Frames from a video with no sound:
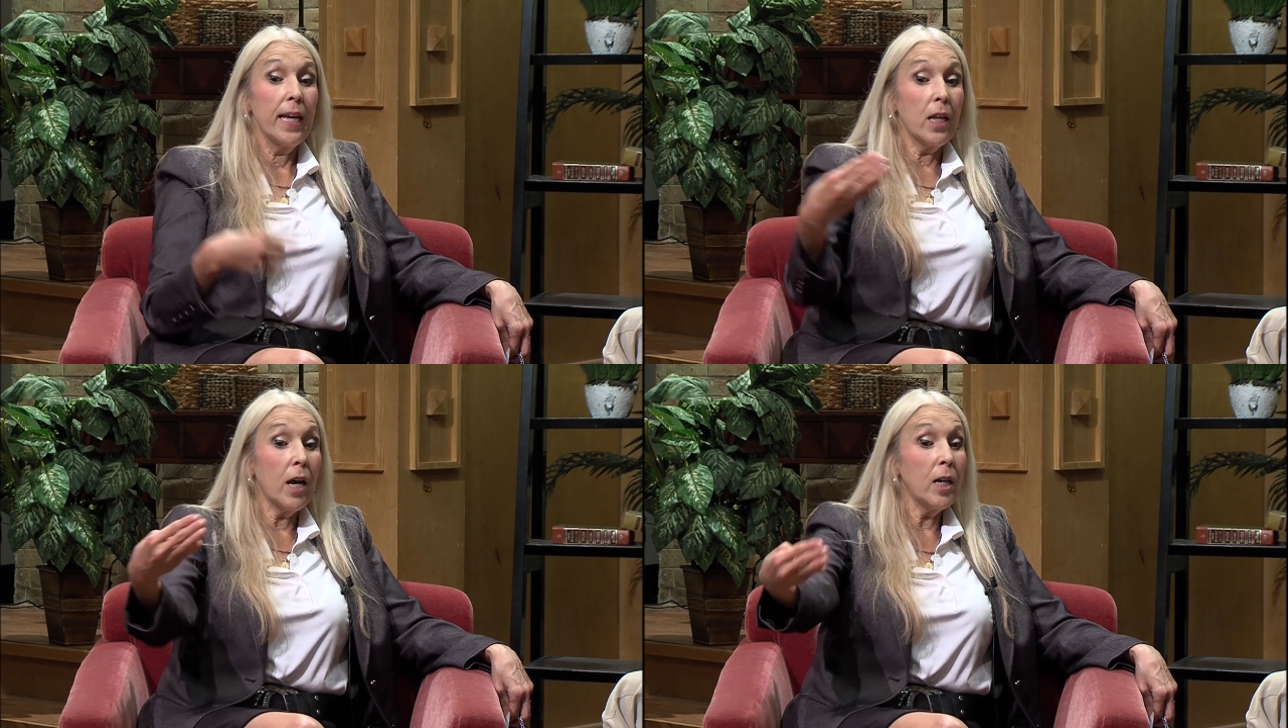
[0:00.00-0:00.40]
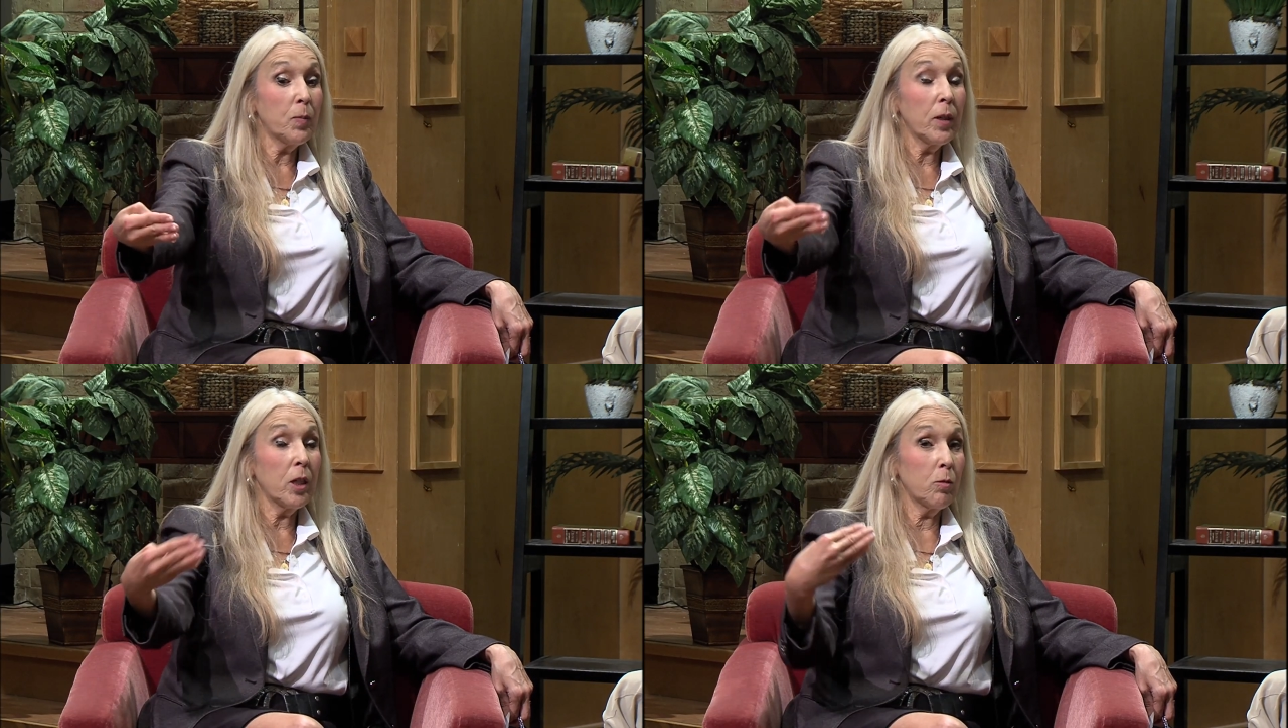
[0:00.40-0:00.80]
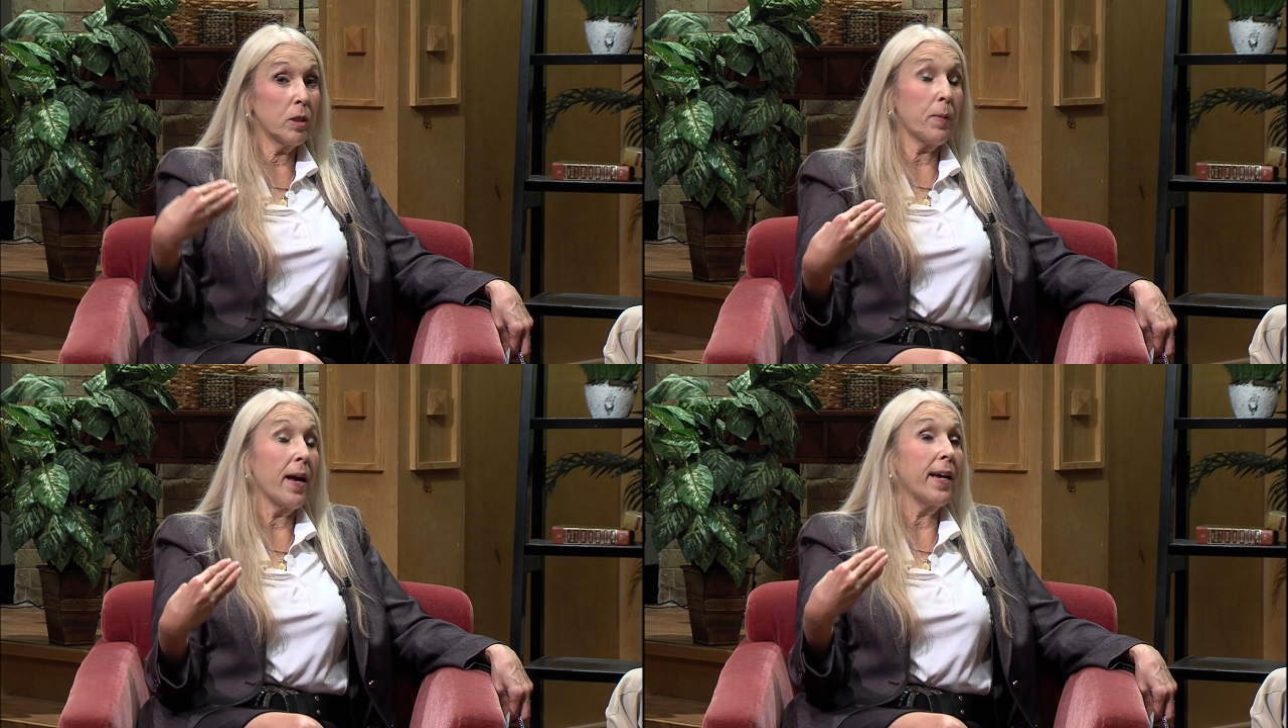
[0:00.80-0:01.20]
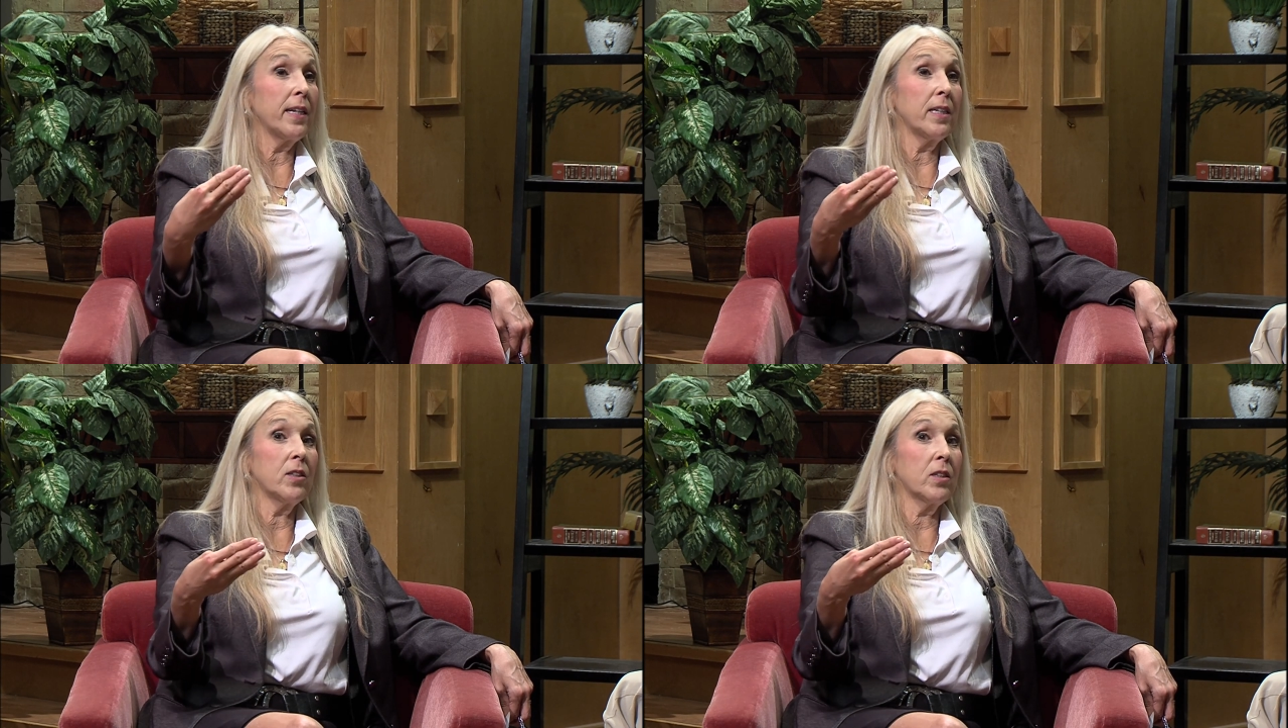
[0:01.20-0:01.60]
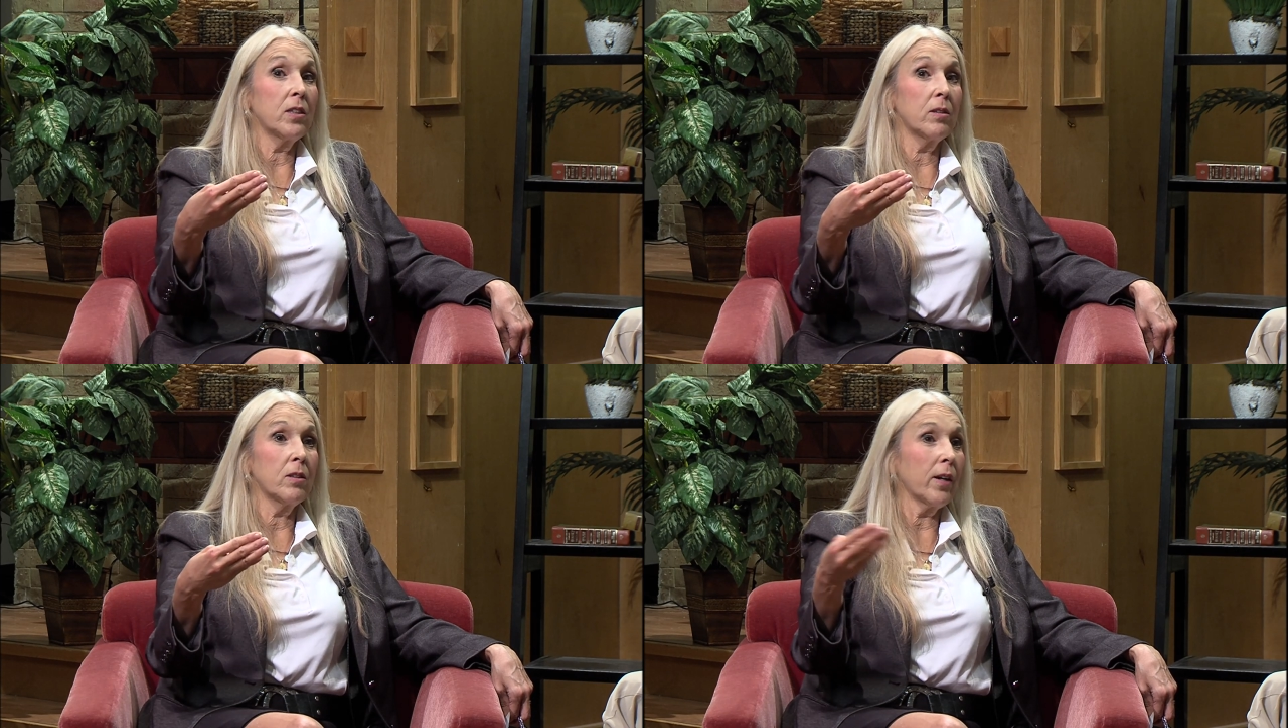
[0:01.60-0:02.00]
the husband could respond is,
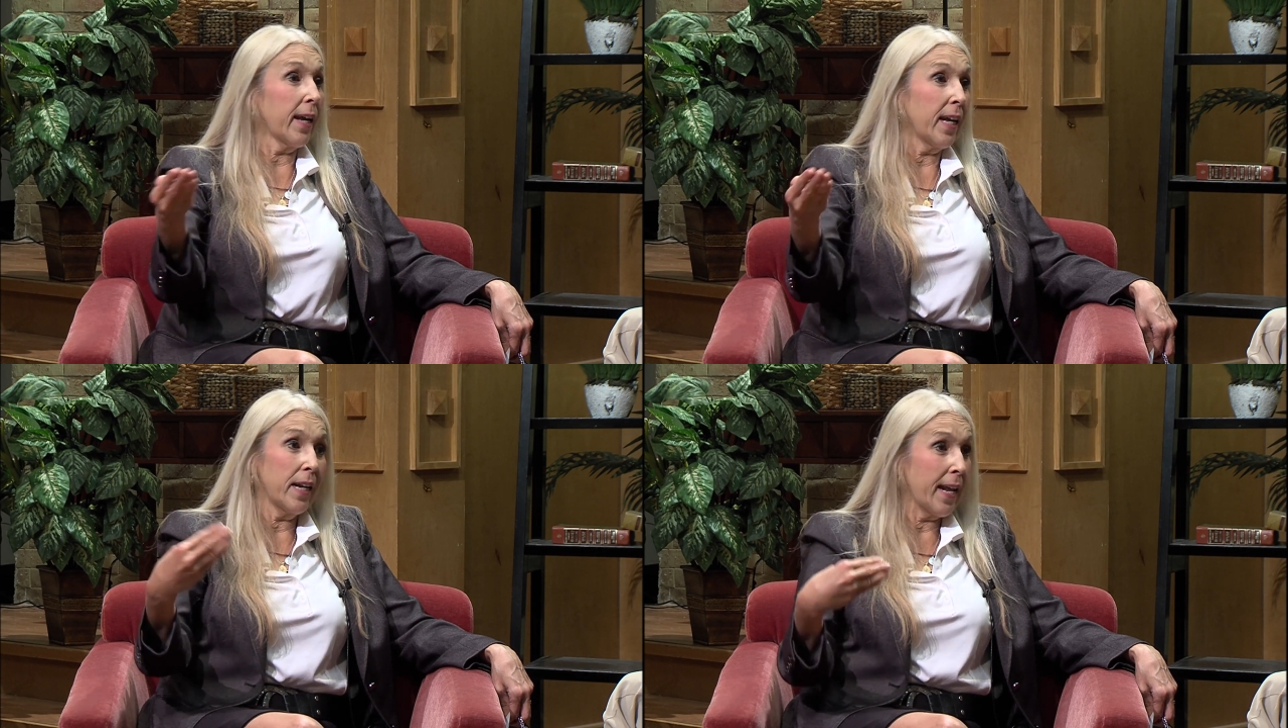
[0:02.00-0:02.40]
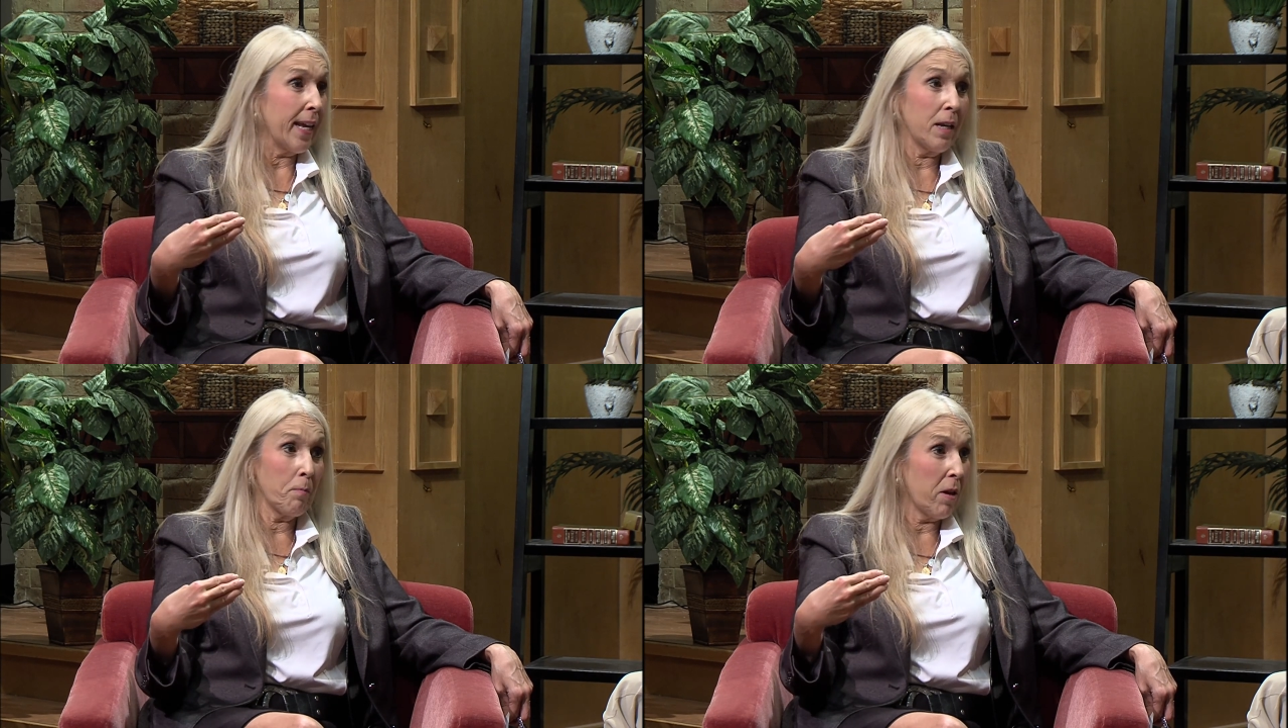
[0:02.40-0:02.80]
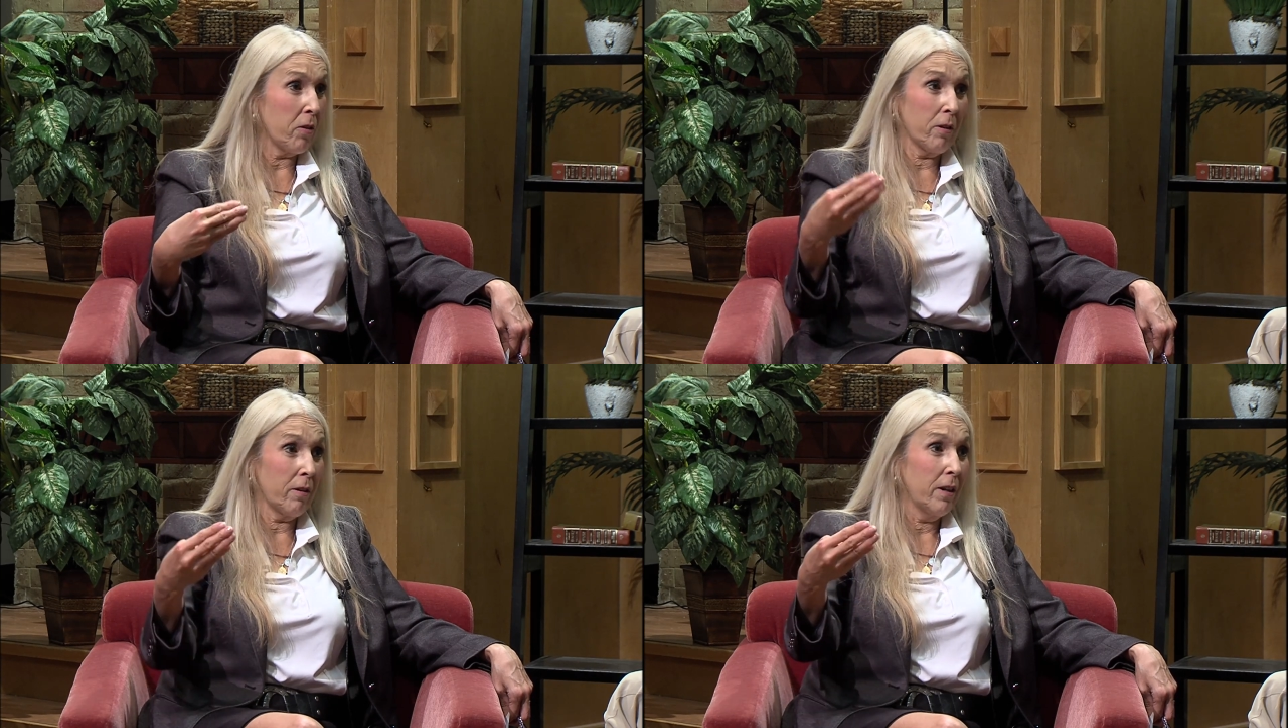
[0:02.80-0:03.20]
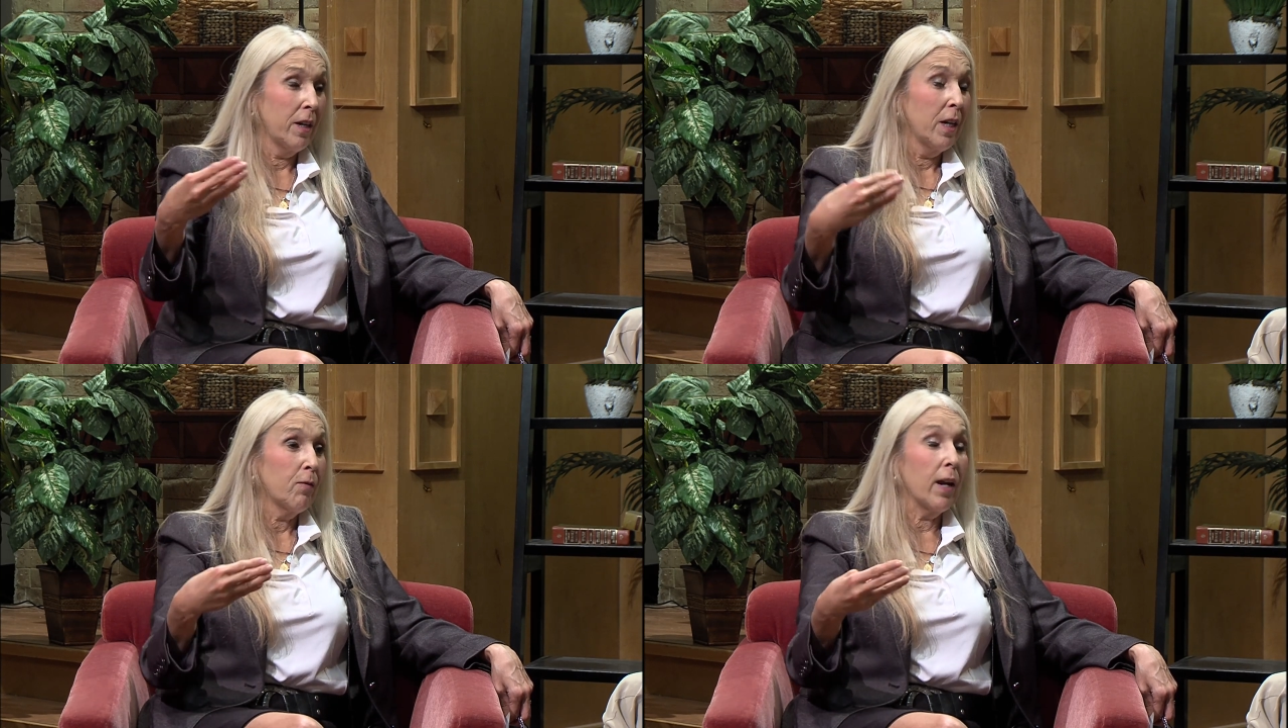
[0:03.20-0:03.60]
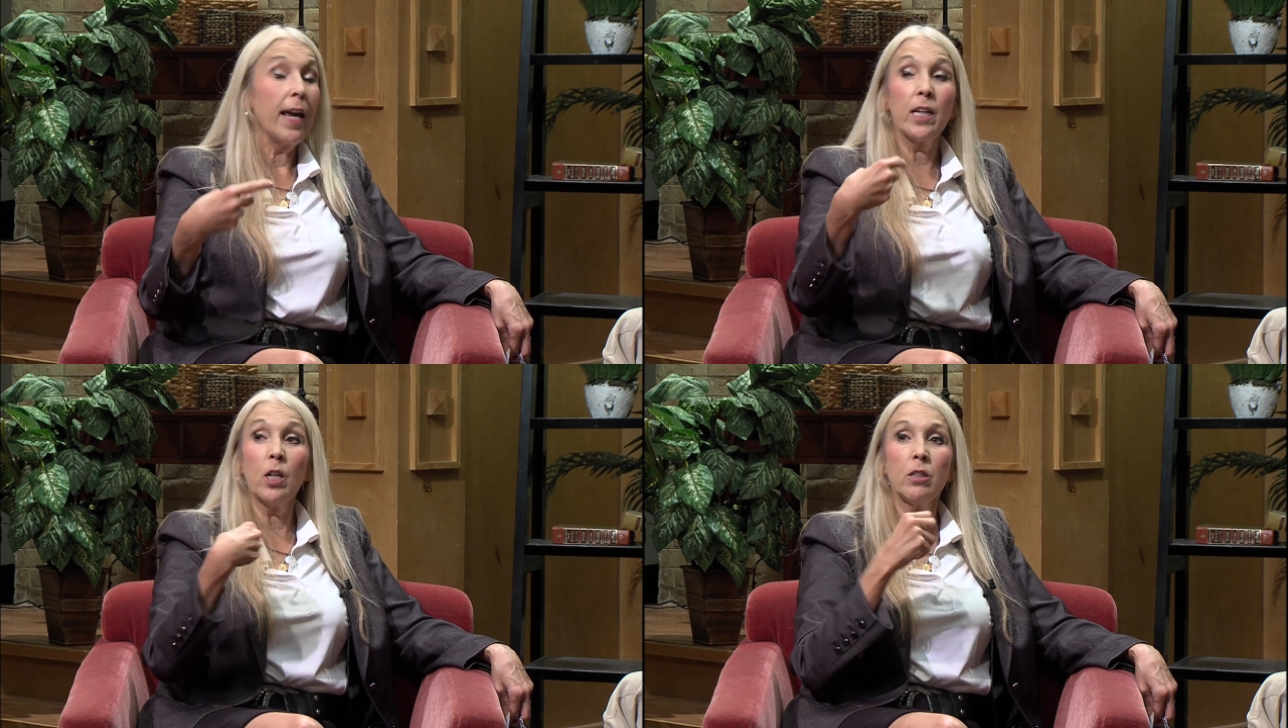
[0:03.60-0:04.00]
look, I had a naggy mother. Sure, but, absolutely.